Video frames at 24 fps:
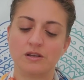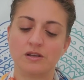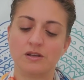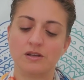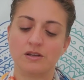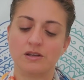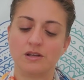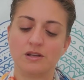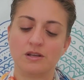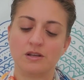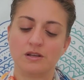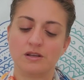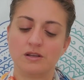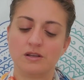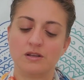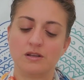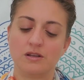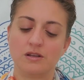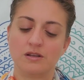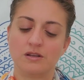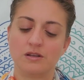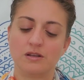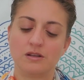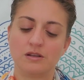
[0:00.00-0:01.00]

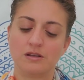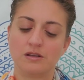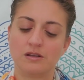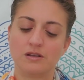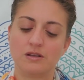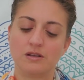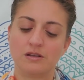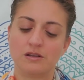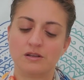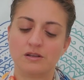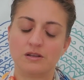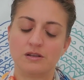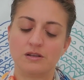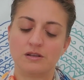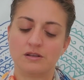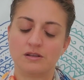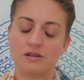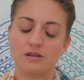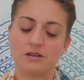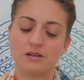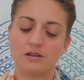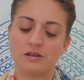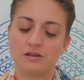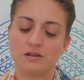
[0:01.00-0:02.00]

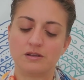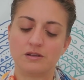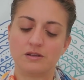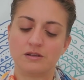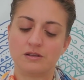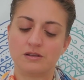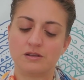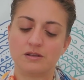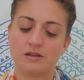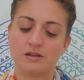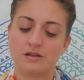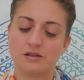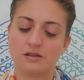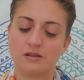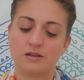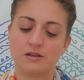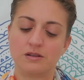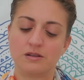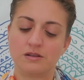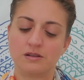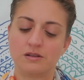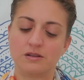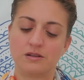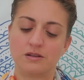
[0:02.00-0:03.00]

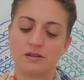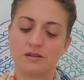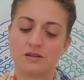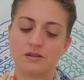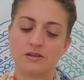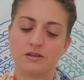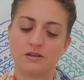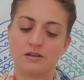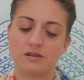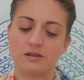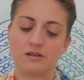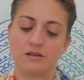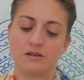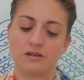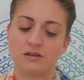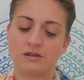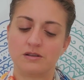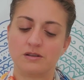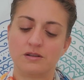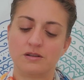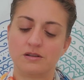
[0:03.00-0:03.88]
Nothing is said.